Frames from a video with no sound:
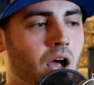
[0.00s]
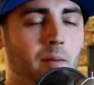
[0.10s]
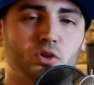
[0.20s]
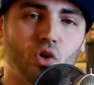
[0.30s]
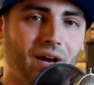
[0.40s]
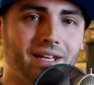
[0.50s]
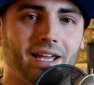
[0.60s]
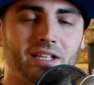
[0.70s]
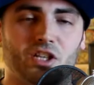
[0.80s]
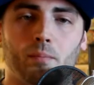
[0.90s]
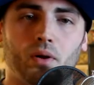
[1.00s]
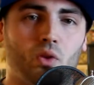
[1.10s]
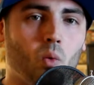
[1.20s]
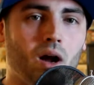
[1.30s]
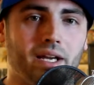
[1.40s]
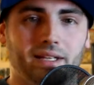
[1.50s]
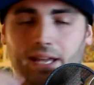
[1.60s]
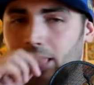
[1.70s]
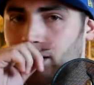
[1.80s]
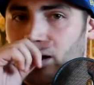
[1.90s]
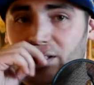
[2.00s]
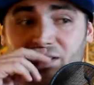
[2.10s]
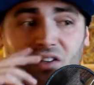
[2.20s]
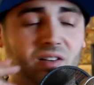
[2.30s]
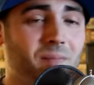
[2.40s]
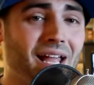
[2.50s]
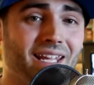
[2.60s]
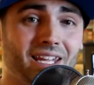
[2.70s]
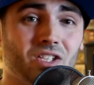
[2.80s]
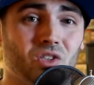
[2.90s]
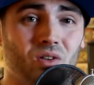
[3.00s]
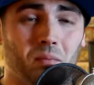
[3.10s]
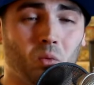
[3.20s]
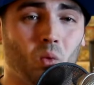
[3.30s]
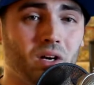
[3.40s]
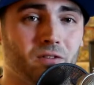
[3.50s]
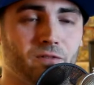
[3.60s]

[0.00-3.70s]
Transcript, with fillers: I'm trying to catch up on The Walking Dead. I started back at issue number one a